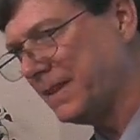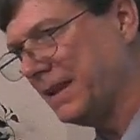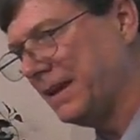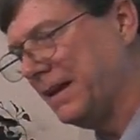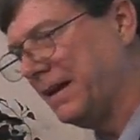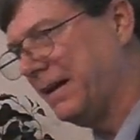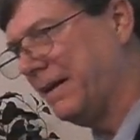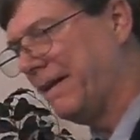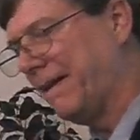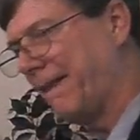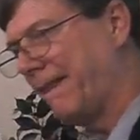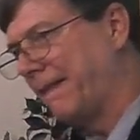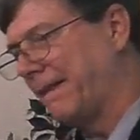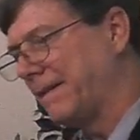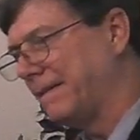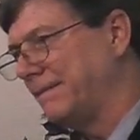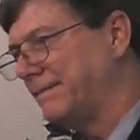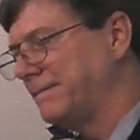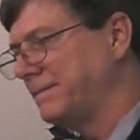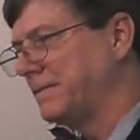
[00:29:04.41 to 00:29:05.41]

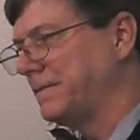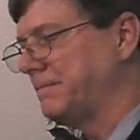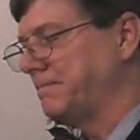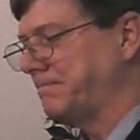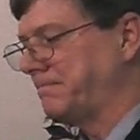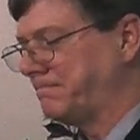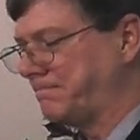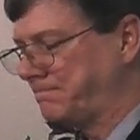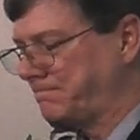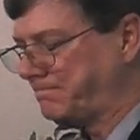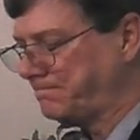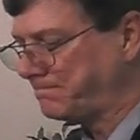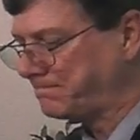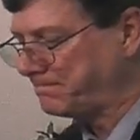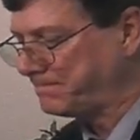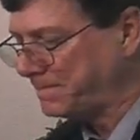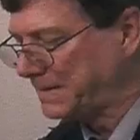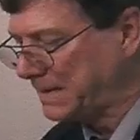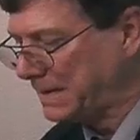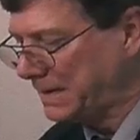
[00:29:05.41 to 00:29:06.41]

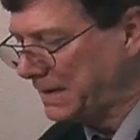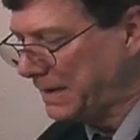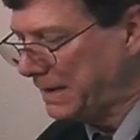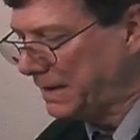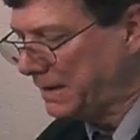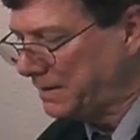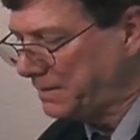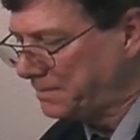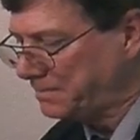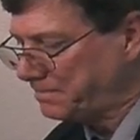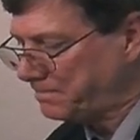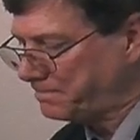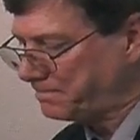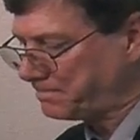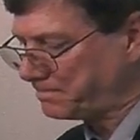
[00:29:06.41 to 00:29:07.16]
Nothing is said.